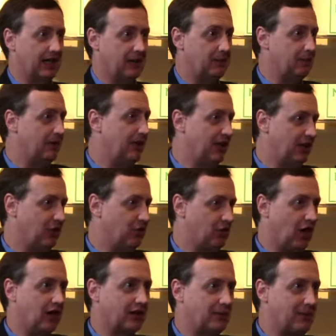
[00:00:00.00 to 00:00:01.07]
You
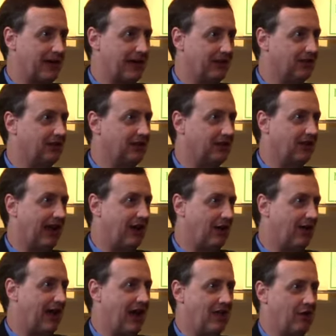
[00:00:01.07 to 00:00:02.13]
talked about
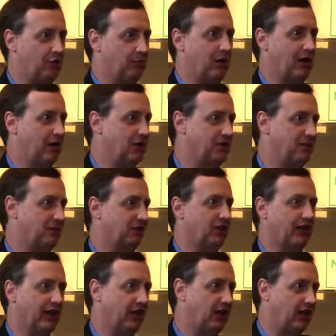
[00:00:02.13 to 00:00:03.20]
how those partnerships
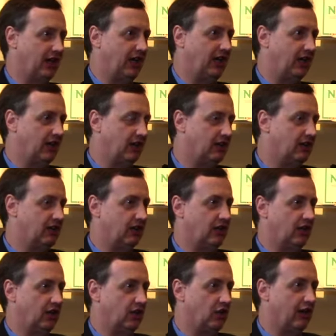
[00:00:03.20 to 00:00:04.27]
look in
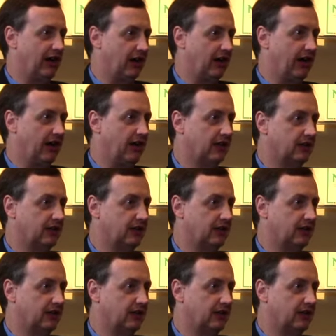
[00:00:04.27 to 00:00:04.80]
your area.